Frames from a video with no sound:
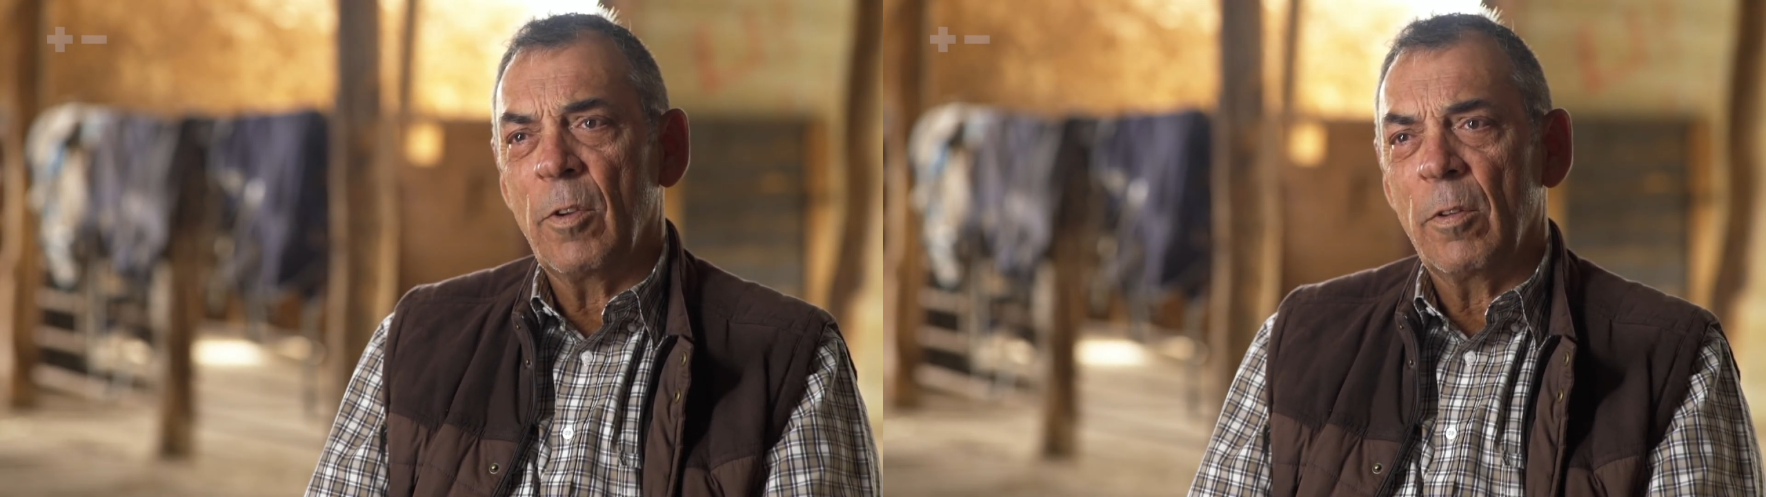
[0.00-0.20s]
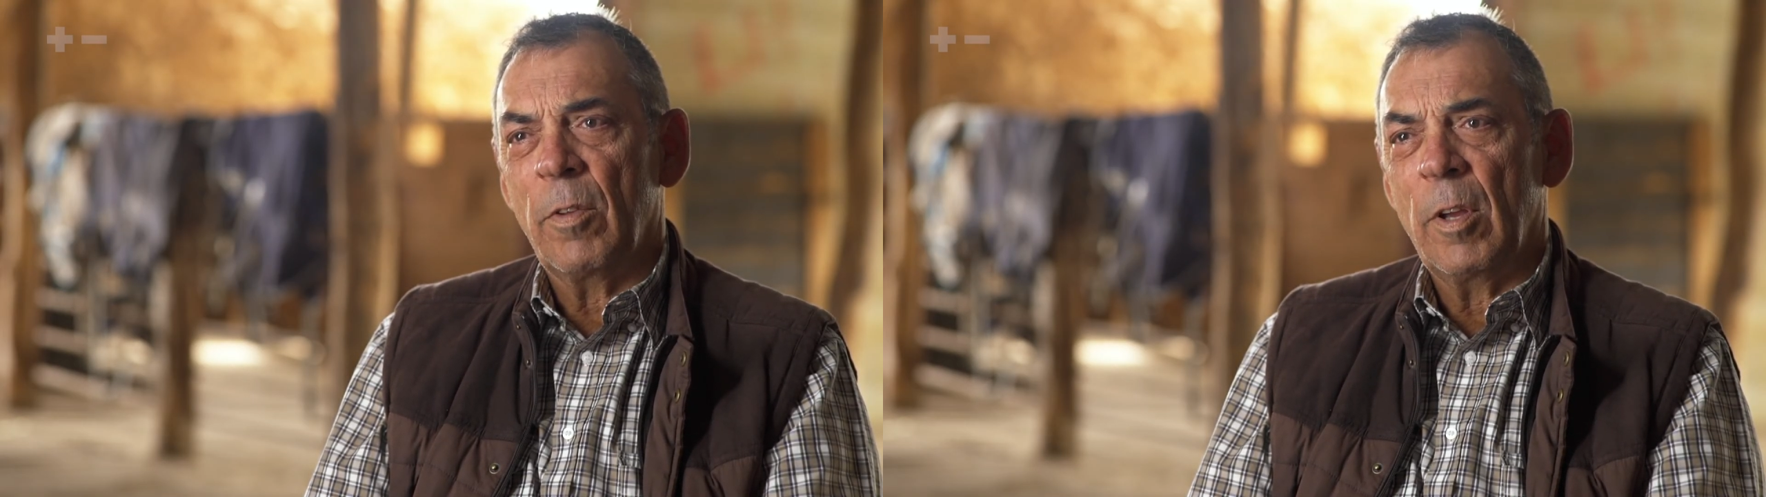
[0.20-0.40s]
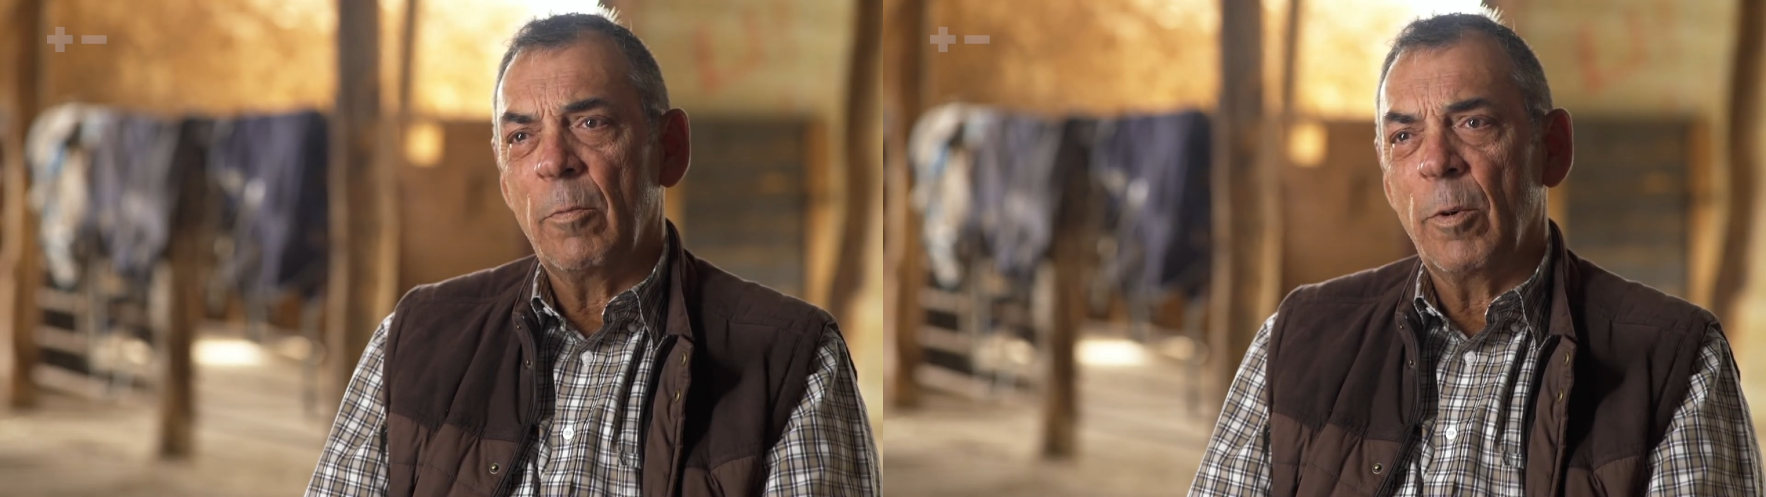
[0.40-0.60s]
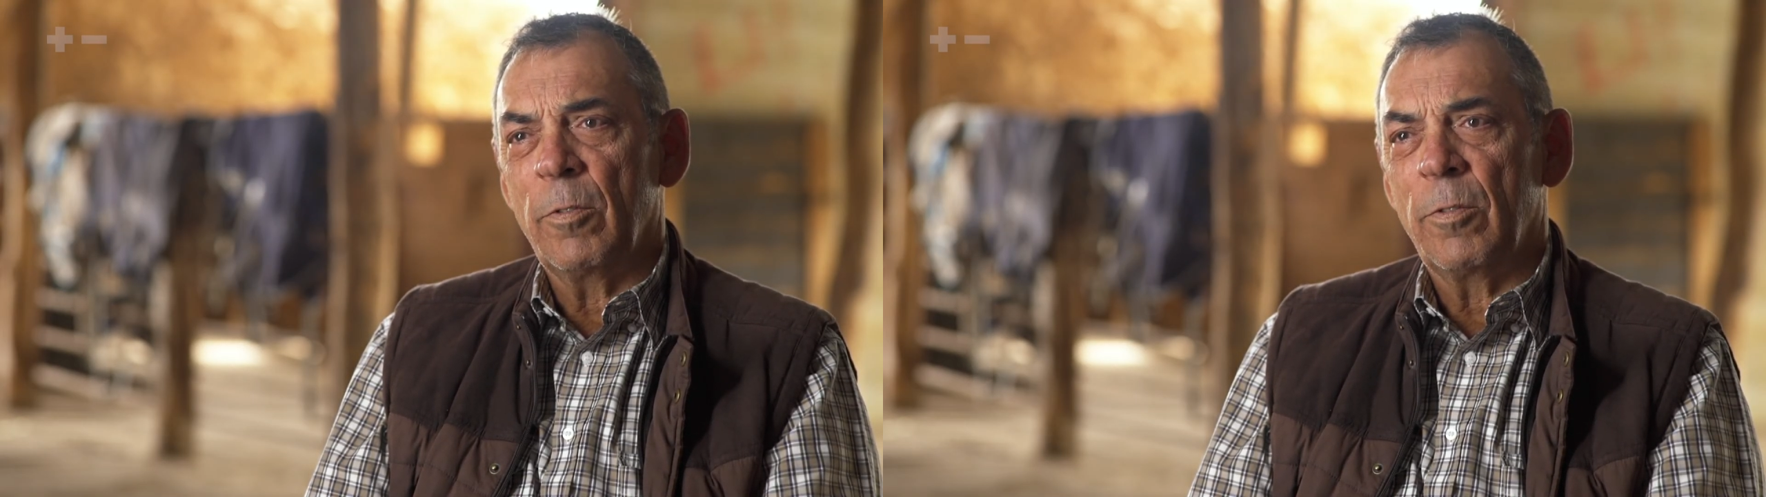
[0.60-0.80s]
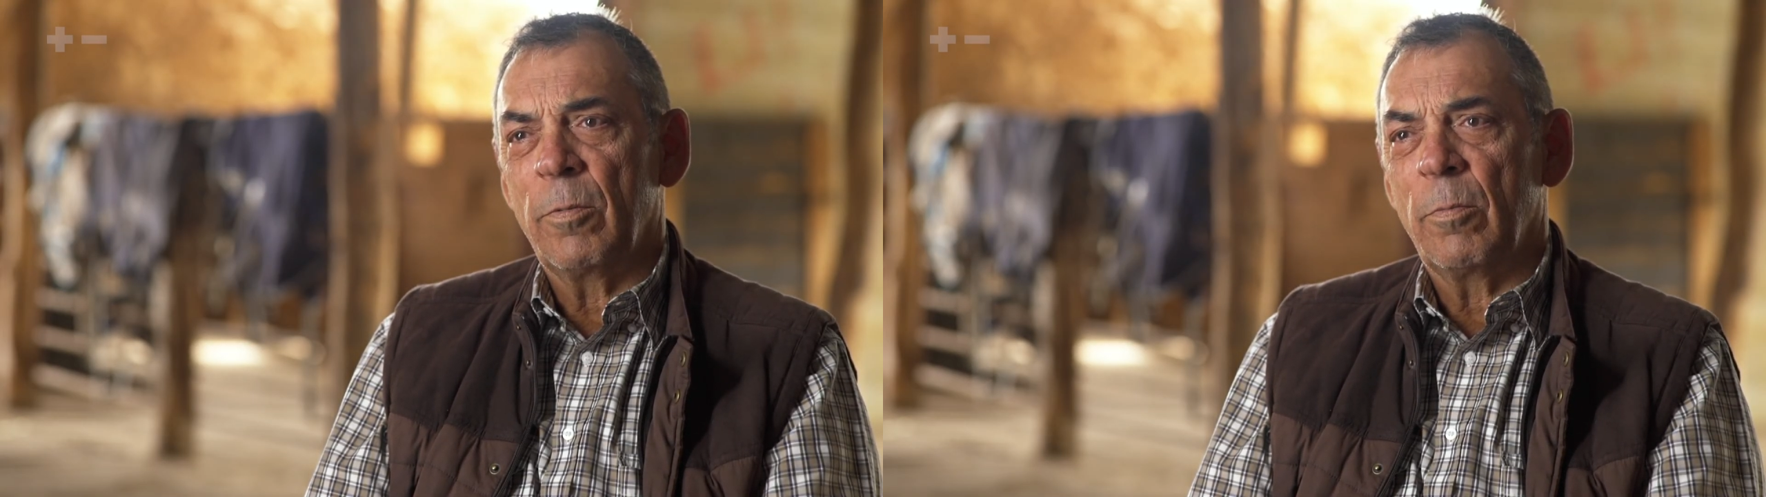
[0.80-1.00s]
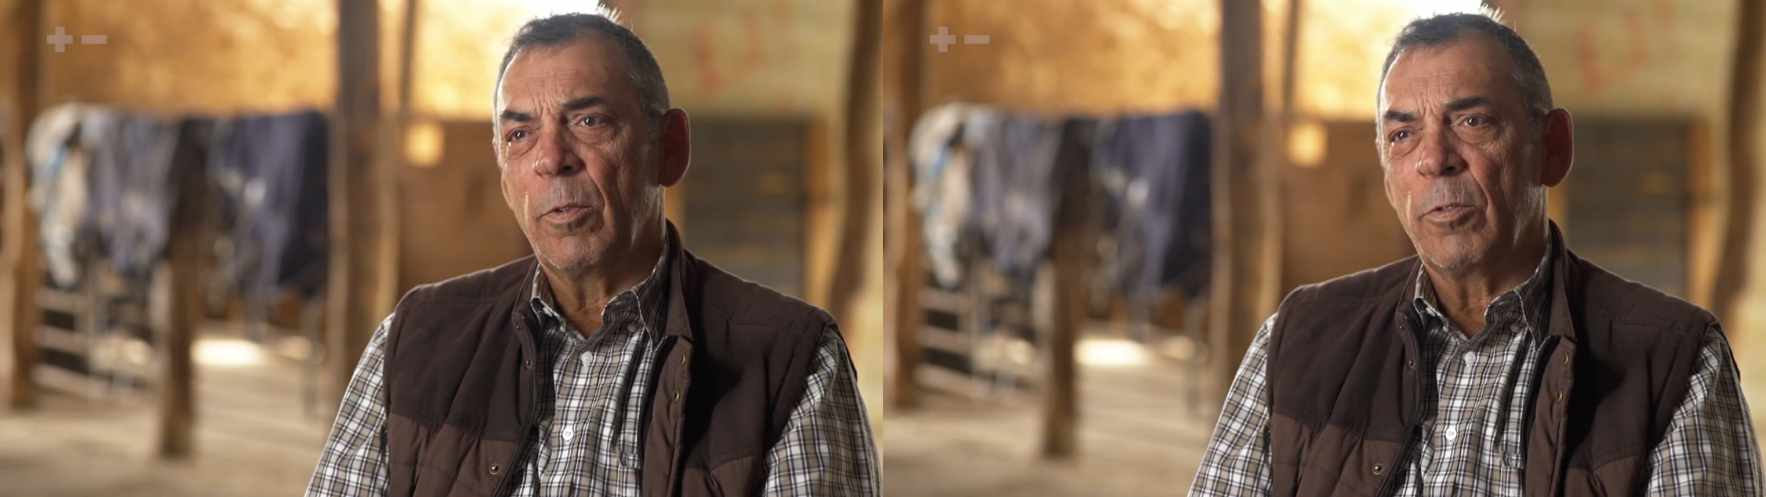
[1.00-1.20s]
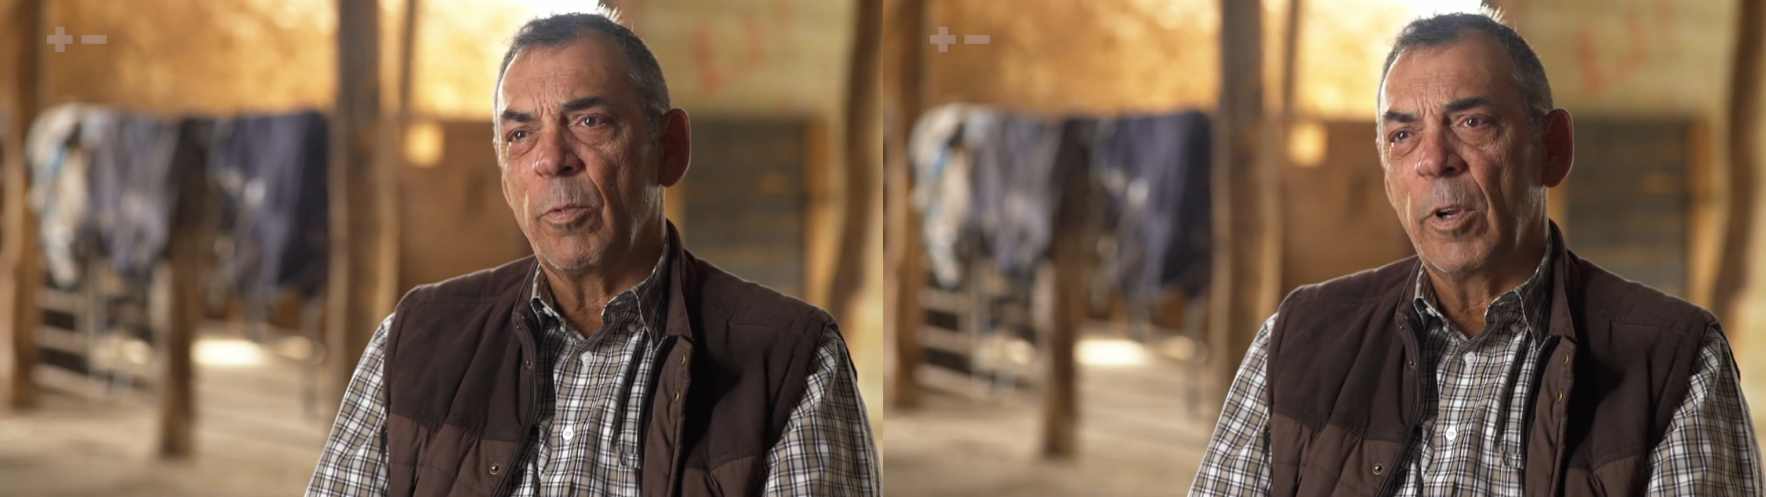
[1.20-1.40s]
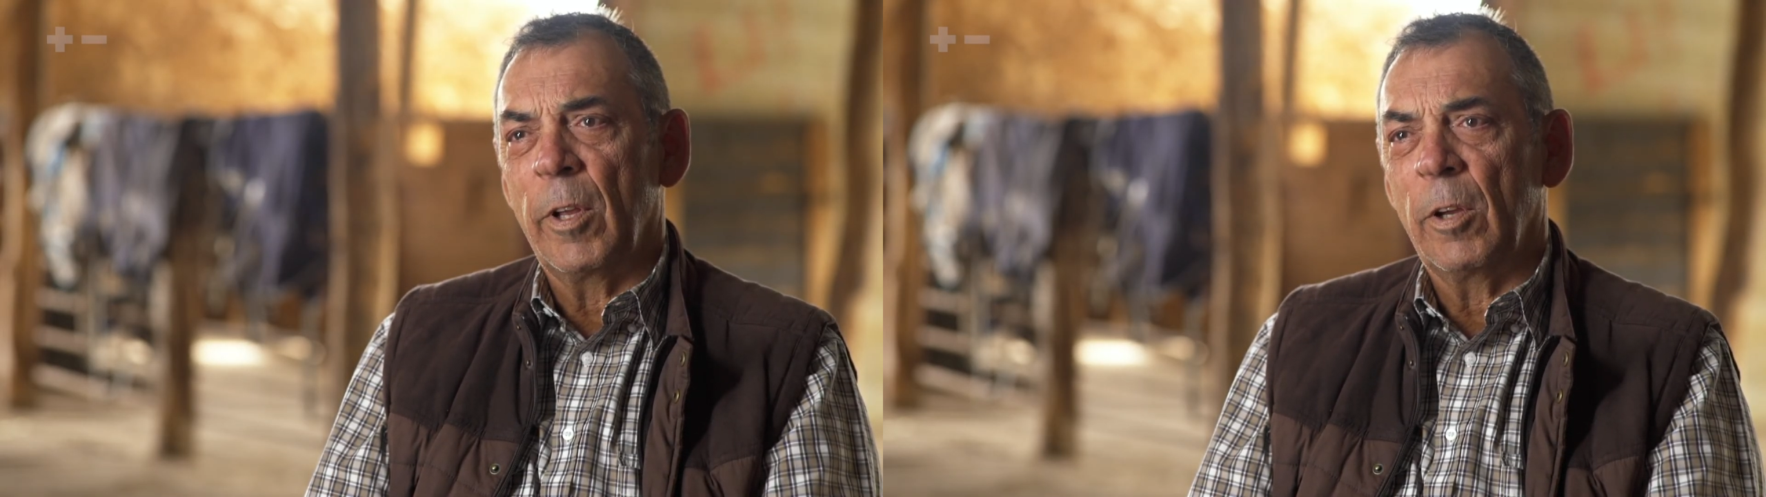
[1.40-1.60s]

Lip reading: I think was really